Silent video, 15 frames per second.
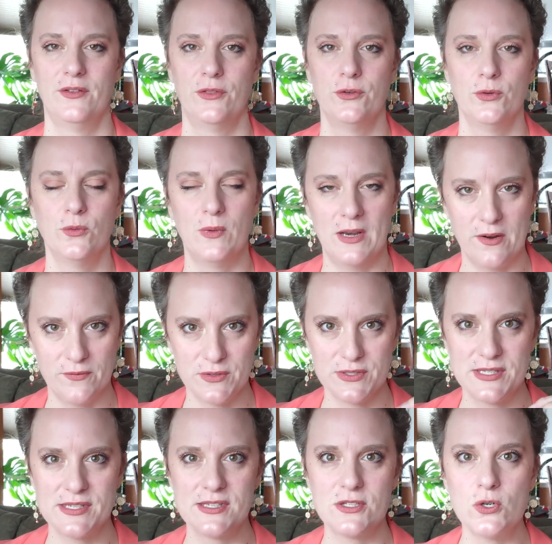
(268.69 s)
through whatever
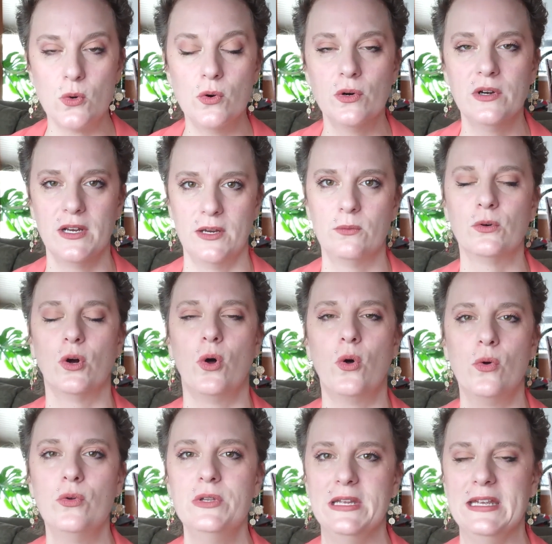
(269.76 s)
story we're
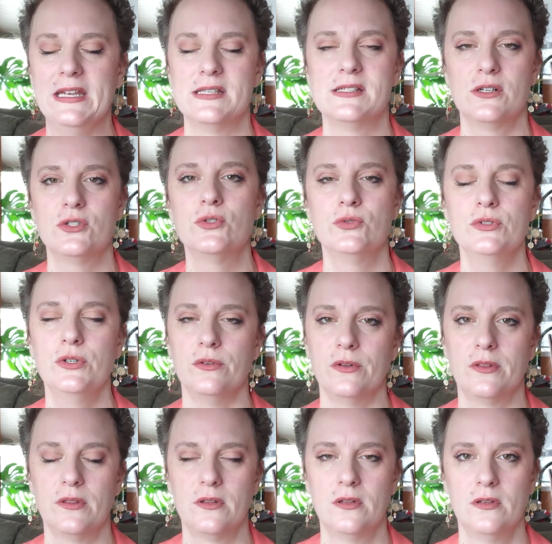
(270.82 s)
holding as our
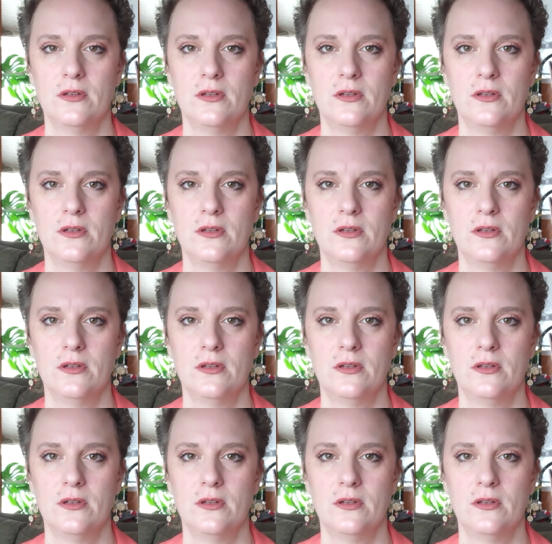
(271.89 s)
truth.